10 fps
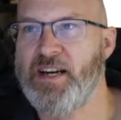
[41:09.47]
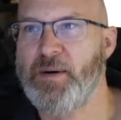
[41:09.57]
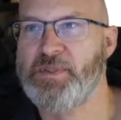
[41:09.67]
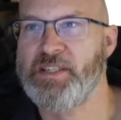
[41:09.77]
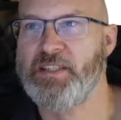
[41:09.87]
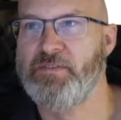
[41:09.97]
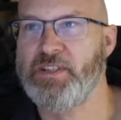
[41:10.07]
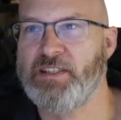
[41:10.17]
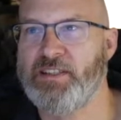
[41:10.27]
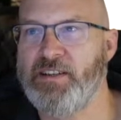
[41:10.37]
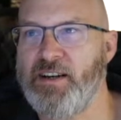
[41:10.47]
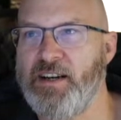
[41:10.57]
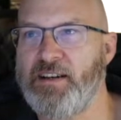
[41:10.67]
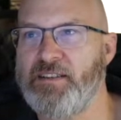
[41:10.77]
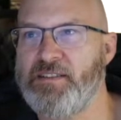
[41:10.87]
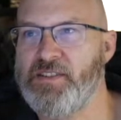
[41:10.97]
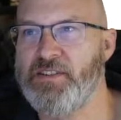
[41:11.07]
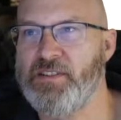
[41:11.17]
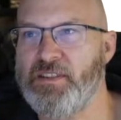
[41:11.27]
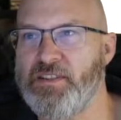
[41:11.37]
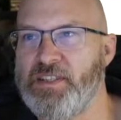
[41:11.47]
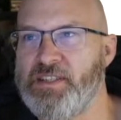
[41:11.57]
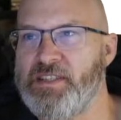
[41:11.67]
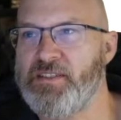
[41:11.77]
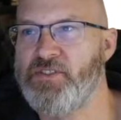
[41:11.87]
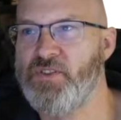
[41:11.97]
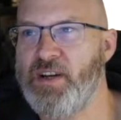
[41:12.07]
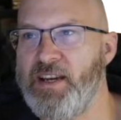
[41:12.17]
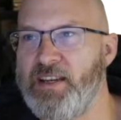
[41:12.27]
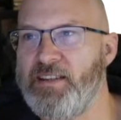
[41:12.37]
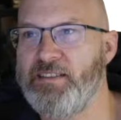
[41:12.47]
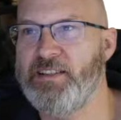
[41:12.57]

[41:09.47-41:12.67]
up significantly higher, so that this tray,